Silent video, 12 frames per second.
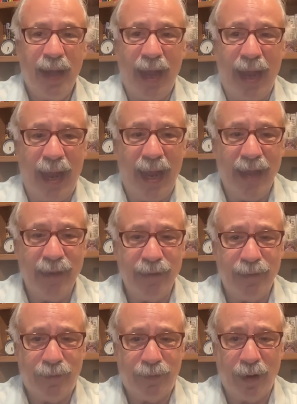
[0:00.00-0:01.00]

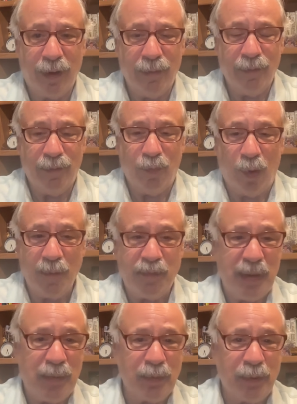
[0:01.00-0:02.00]
And from what
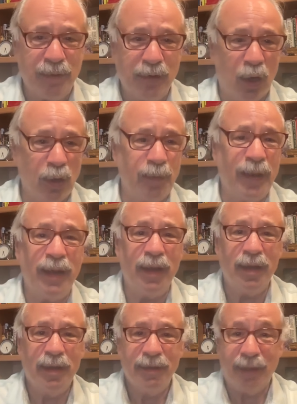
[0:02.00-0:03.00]
people have told
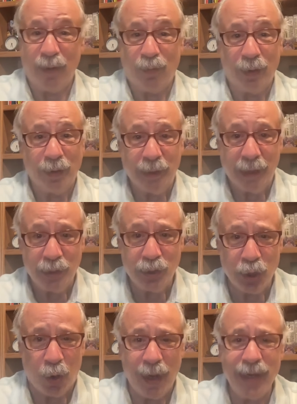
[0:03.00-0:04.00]
me, they really
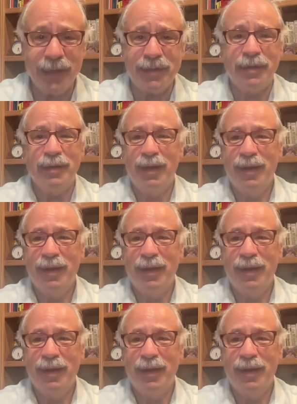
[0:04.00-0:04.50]
enjoy it.